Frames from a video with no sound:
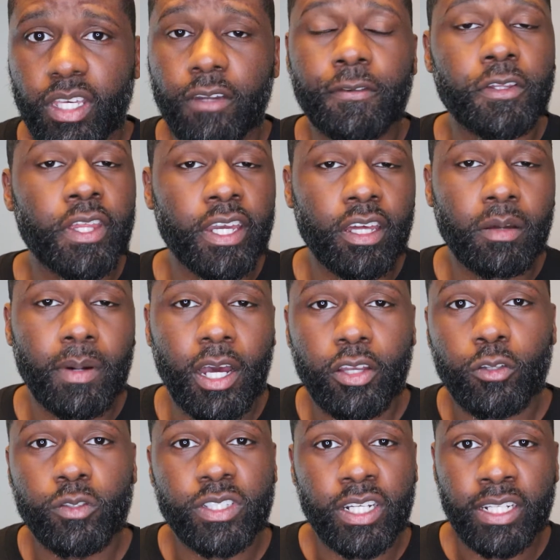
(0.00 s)
If you're thinking
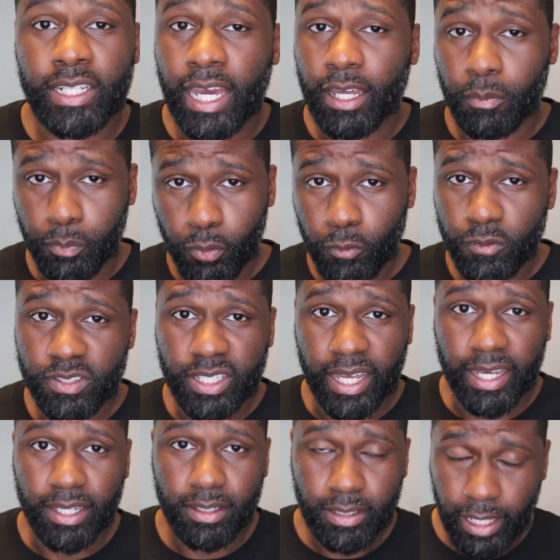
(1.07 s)
about using a non-approved
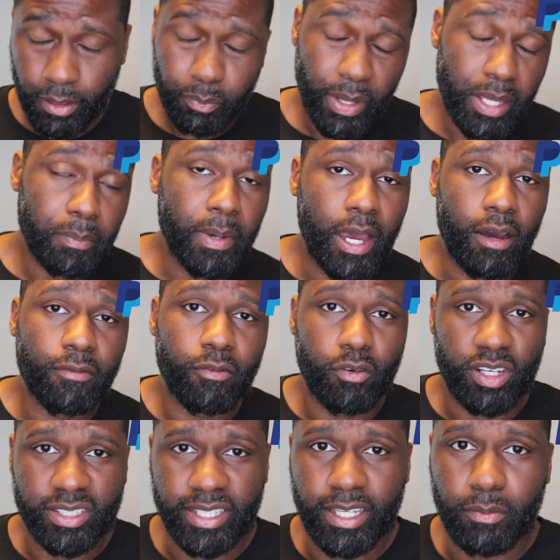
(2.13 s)
site like PayPal,
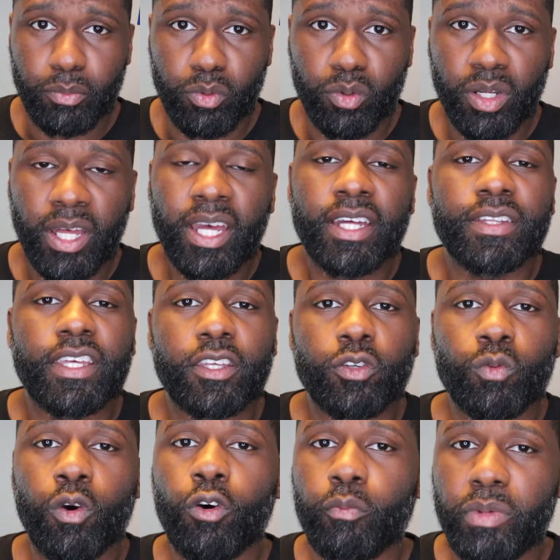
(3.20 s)
for example, then
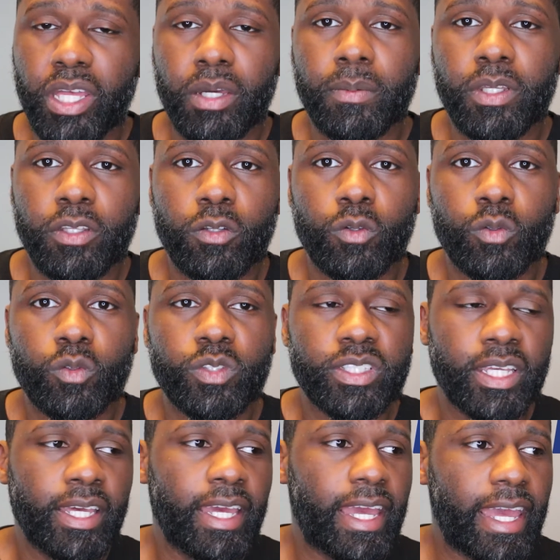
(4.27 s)
you won't be able to
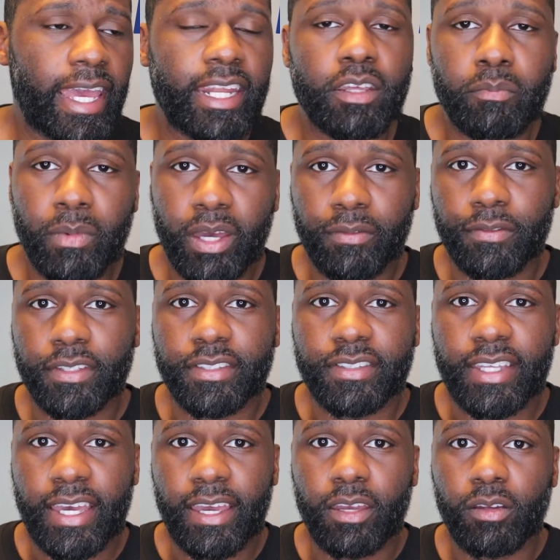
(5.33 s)
use any
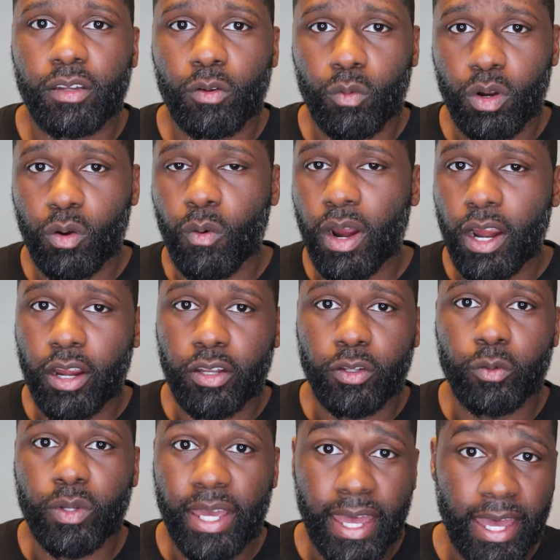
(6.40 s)
methods that required
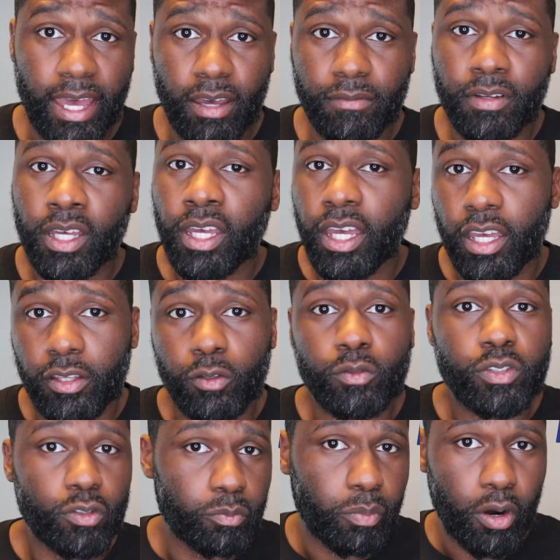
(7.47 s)
you to have a
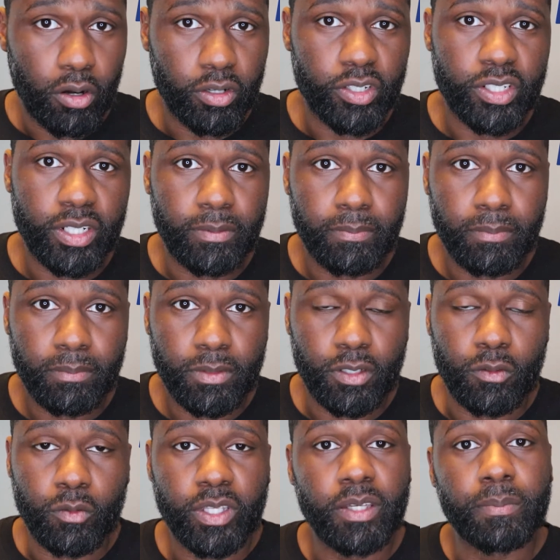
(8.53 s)
YouTube partnership.
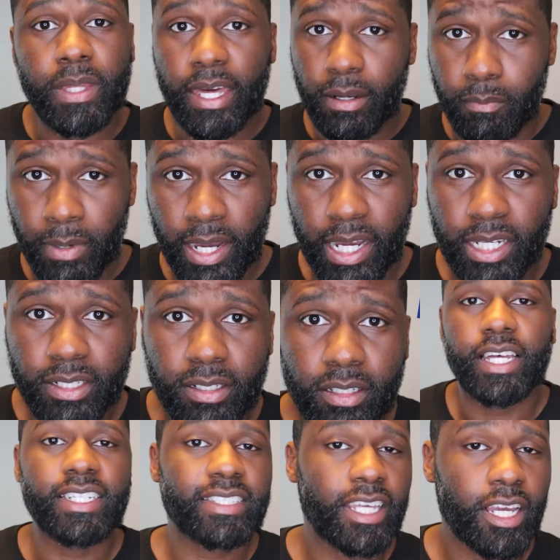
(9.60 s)
So keep that in mind.
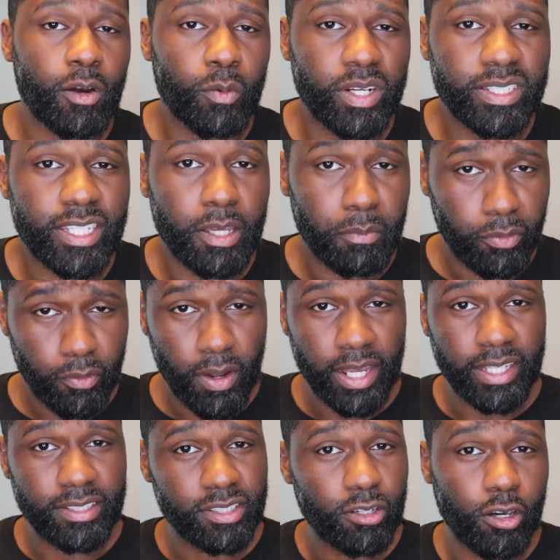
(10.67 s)
Last thing I wanna say before
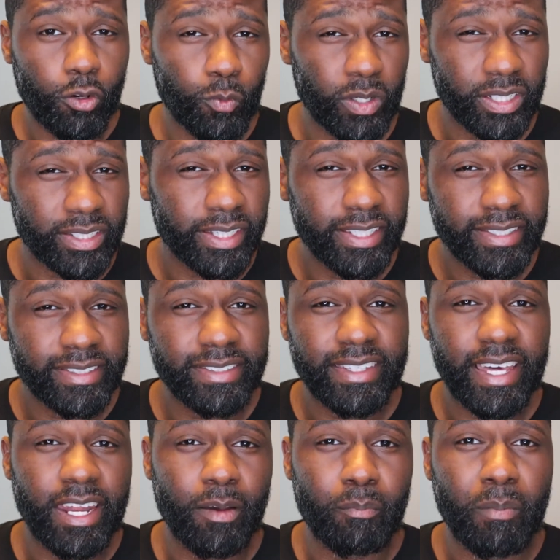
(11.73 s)
I get started with this list is
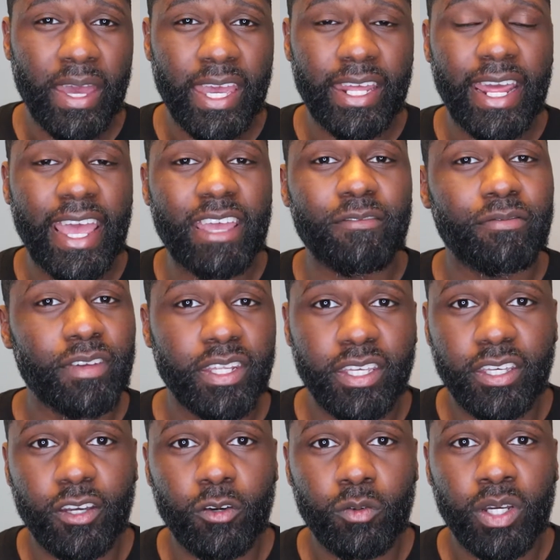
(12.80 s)
that I've made a
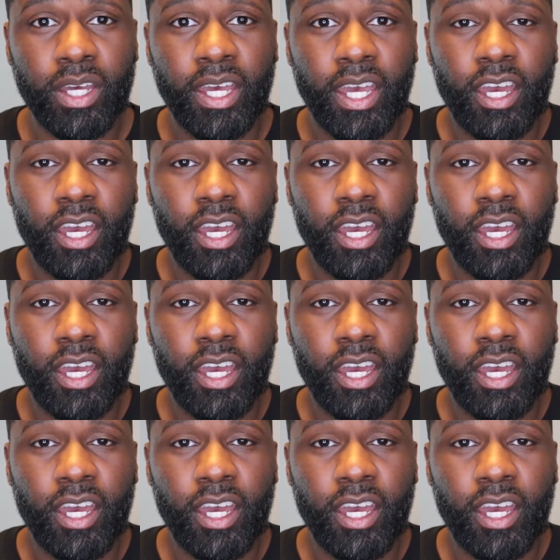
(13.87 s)
video